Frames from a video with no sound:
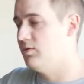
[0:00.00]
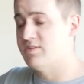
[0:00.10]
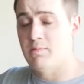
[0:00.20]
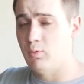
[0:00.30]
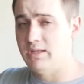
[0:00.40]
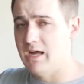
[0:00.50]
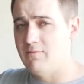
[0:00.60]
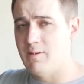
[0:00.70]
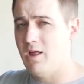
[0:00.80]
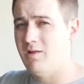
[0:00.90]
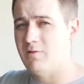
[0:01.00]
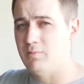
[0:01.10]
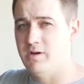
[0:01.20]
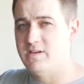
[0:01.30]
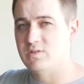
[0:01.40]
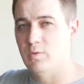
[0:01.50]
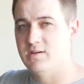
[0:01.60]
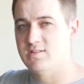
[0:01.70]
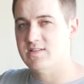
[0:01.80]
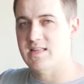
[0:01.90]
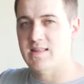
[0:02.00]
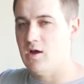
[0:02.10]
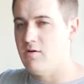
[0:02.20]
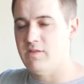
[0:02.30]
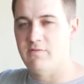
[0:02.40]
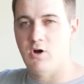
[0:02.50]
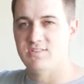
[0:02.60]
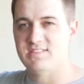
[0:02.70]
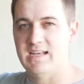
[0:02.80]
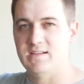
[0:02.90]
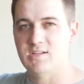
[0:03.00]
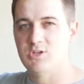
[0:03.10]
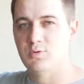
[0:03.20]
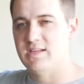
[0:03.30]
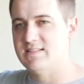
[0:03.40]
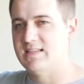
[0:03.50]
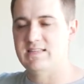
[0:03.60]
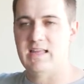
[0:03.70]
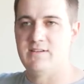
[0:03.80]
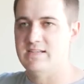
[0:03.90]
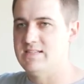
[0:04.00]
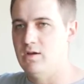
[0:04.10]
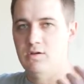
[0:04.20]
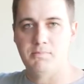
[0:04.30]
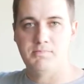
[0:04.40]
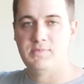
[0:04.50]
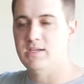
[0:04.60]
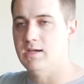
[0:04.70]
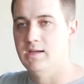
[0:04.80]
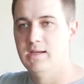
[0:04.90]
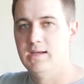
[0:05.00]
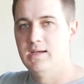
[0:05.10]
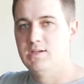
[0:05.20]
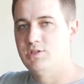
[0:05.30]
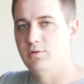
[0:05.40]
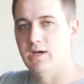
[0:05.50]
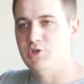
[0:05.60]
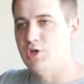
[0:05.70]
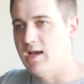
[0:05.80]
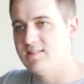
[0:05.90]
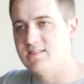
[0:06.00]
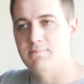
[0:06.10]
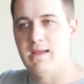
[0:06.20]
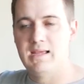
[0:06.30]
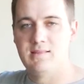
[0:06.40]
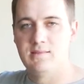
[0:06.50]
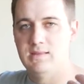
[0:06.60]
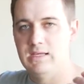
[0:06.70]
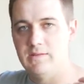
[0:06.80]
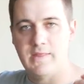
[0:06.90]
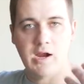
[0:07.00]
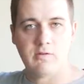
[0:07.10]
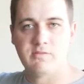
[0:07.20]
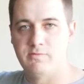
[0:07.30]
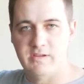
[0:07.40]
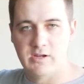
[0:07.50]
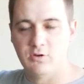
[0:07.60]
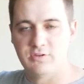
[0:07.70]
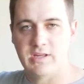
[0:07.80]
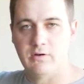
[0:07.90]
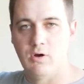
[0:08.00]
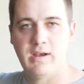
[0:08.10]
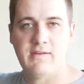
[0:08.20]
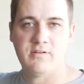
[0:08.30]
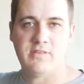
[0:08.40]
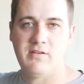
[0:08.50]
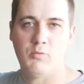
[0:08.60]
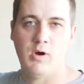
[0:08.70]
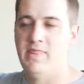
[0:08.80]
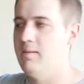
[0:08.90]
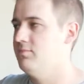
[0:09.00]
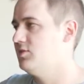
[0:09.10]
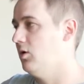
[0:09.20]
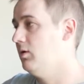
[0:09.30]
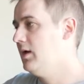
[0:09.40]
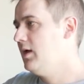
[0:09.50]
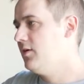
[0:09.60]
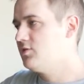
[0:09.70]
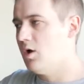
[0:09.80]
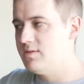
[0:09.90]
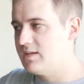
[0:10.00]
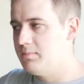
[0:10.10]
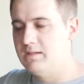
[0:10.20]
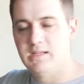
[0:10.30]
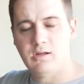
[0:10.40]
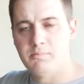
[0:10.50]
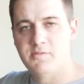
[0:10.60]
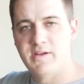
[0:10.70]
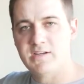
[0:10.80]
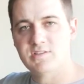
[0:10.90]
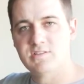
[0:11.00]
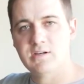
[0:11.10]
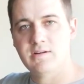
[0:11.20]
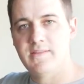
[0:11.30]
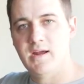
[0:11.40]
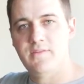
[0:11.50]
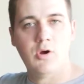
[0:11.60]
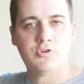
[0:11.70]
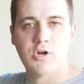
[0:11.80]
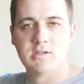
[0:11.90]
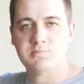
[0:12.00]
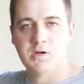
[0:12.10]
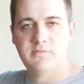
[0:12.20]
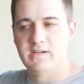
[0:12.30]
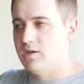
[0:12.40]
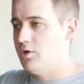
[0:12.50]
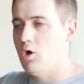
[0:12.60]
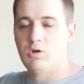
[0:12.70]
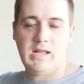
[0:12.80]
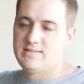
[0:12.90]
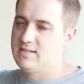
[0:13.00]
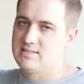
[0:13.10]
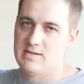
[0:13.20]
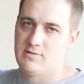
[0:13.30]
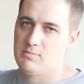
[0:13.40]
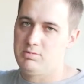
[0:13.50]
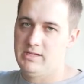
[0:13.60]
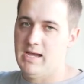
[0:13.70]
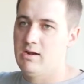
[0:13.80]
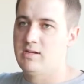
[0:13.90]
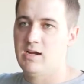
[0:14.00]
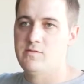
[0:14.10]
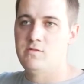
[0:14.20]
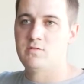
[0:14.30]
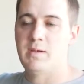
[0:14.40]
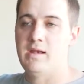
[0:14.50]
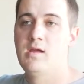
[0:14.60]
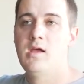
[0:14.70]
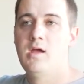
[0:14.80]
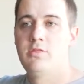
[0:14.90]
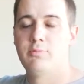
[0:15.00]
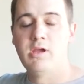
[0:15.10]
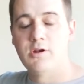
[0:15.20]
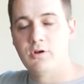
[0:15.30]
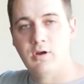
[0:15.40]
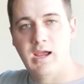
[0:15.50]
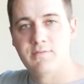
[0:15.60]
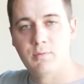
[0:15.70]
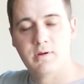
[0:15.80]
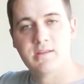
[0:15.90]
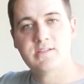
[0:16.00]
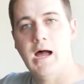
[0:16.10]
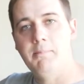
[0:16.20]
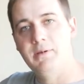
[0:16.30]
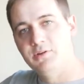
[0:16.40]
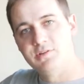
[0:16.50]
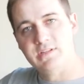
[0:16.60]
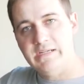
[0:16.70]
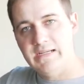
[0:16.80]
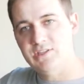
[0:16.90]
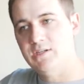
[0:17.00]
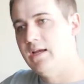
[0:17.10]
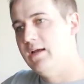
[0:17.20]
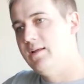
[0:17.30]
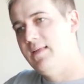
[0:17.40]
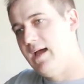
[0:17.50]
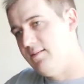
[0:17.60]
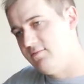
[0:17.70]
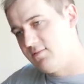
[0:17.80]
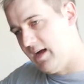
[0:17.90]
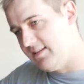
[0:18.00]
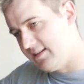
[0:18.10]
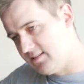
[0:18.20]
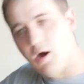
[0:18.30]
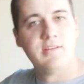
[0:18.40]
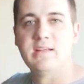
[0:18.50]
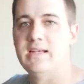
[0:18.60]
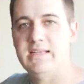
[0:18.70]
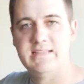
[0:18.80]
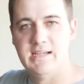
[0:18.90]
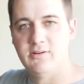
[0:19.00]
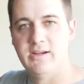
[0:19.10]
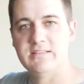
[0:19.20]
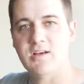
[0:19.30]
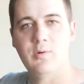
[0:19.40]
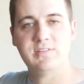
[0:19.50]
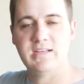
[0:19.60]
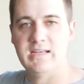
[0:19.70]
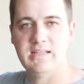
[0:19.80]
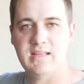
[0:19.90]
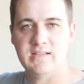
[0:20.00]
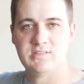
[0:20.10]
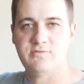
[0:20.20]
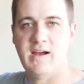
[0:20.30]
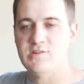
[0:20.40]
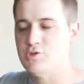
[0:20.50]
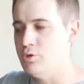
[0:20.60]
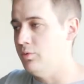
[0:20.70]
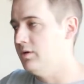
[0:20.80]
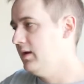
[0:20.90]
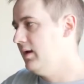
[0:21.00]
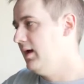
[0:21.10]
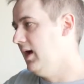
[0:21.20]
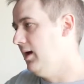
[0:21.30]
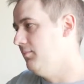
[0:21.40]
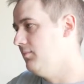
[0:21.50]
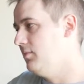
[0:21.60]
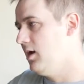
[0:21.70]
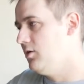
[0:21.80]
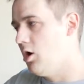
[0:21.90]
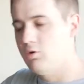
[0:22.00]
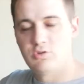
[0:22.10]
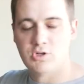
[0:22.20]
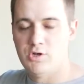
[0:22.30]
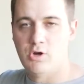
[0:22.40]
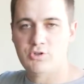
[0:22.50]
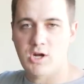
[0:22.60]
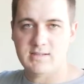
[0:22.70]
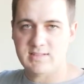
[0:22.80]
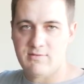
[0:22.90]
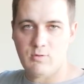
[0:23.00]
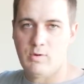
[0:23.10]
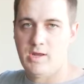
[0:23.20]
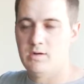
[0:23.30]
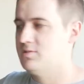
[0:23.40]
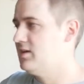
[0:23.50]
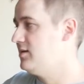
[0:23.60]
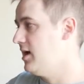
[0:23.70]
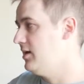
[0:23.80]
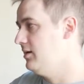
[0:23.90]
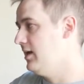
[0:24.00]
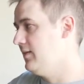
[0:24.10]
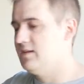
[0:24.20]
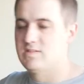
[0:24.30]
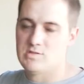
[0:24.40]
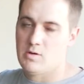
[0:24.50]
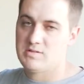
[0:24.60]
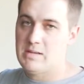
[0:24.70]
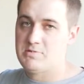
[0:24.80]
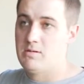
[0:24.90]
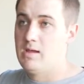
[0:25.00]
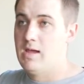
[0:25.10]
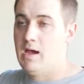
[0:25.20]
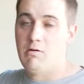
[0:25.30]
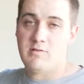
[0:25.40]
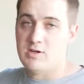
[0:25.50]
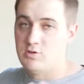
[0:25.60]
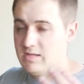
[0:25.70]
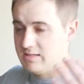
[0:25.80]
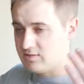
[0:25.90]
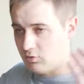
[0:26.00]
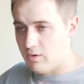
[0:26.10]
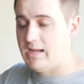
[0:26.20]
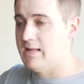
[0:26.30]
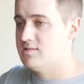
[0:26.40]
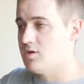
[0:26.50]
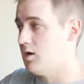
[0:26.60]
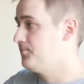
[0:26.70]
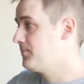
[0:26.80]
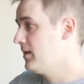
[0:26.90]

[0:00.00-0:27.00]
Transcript: Something we love about all of our previous winners is that they've all stayed in touch with us as they've continued to adjust and make their vehicles their own after they've won them. So there's always going to be little imperfections here and there. No truck is perfect, and no classic is ever complete. I don't care if you've spent 300 grand for one of the top builders in the nation. That classic is always going to need tinkering. It's always going to need things fine-tuned. No truck is ever 100% done, and this is no exception. However, I do think it's a great head start.